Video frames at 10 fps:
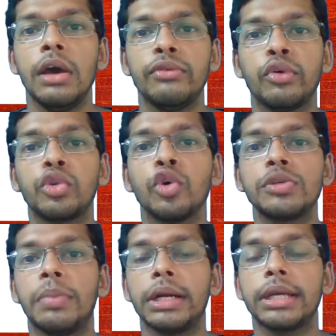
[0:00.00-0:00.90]
for
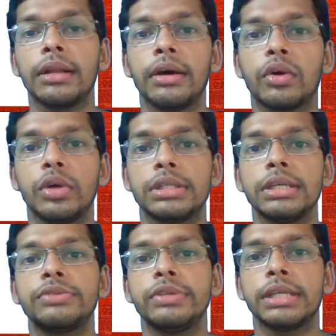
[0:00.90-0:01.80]
those particular
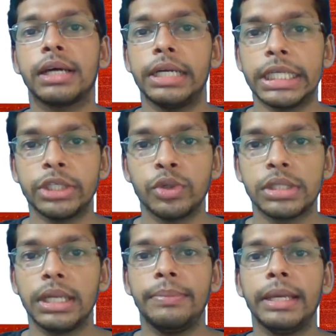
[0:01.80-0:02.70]
questions which are
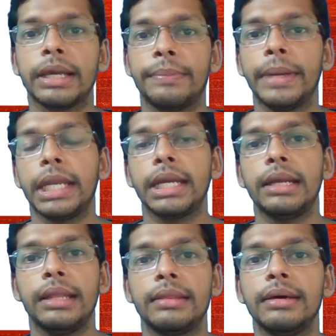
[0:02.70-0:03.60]
continuously being repeated
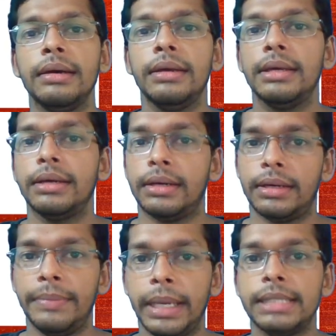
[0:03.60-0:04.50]
in the
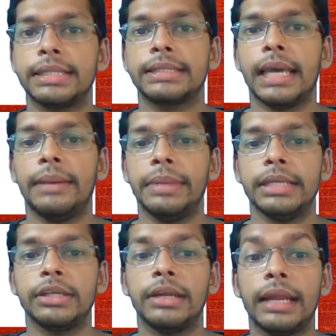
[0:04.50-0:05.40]
mains
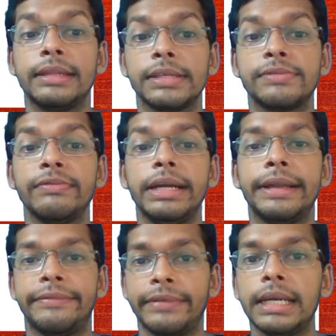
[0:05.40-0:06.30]
examination, and this will
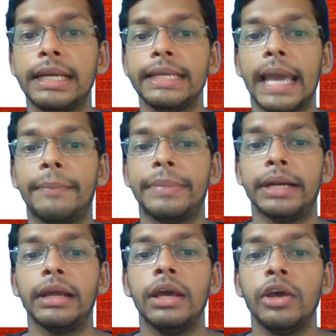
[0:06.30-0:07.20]
definitely happen.